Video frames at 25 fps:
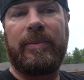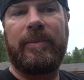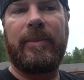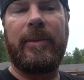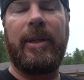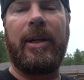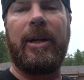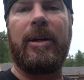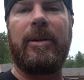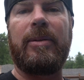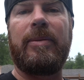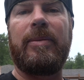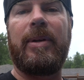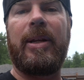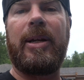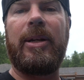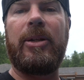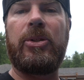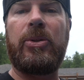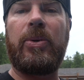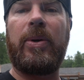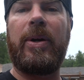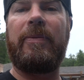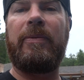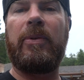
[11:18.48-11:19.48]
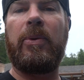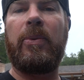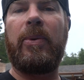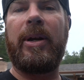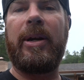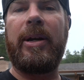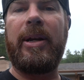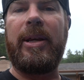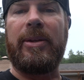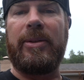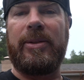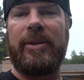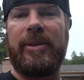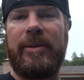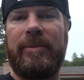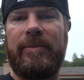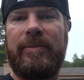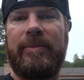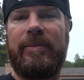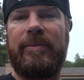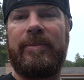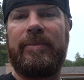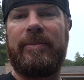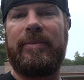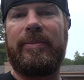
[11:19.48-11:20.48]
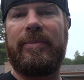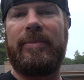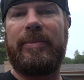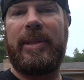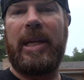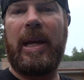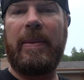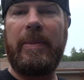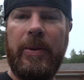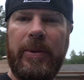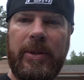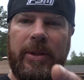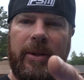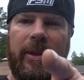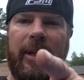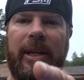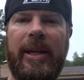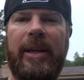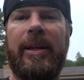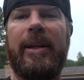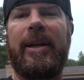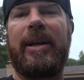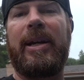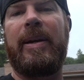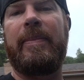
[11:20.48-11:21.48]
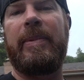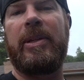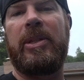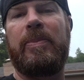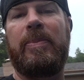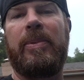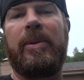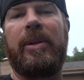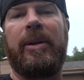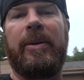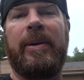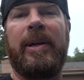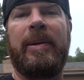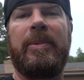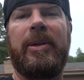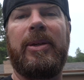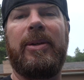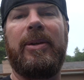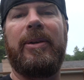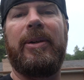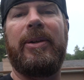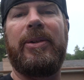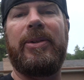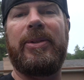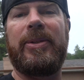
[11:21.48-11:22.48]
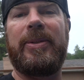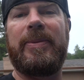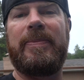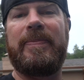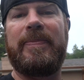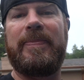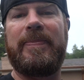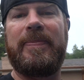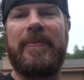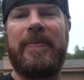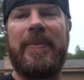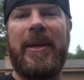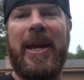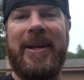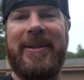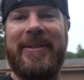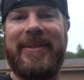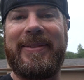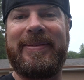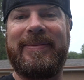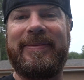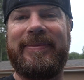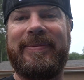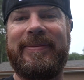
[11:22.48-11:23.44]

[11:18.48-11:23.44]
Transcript: you know, and enjoy it for what it is? Tell me what you think in the comments below. I'm curious. Thanks.